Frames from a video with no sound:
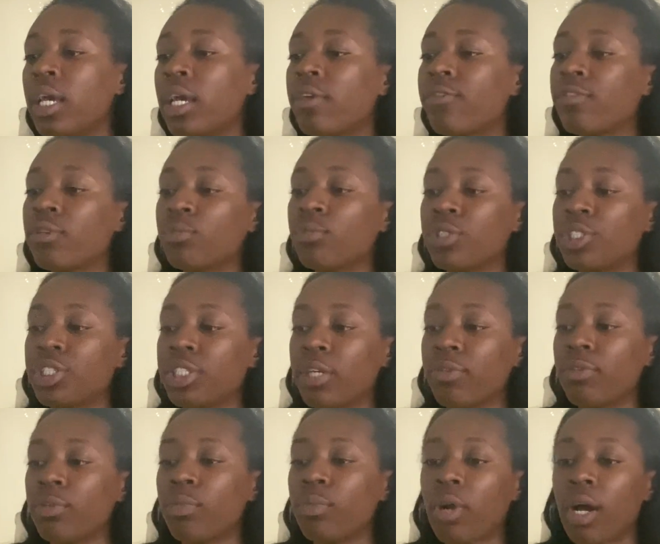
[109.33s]
from which they
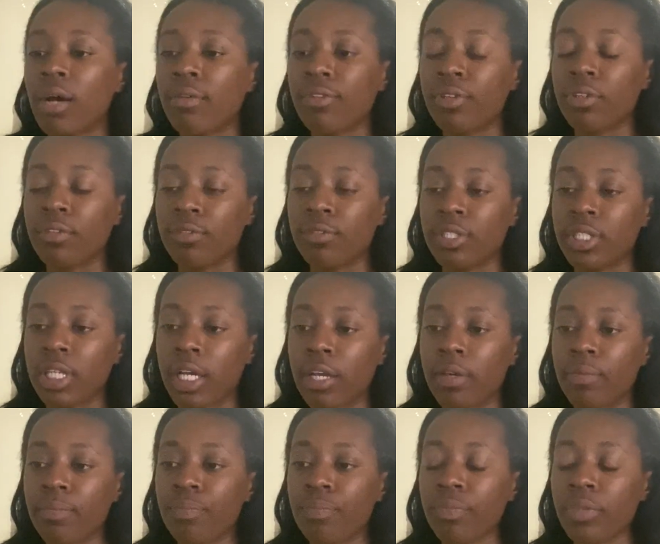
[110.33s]
would profit over
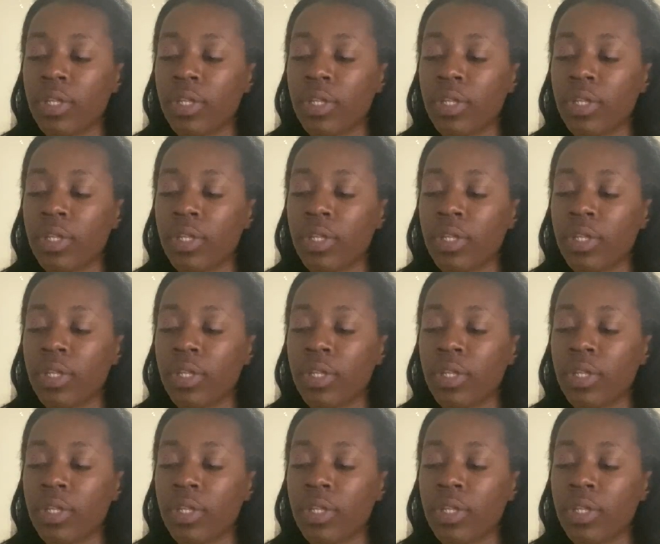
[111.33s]
time.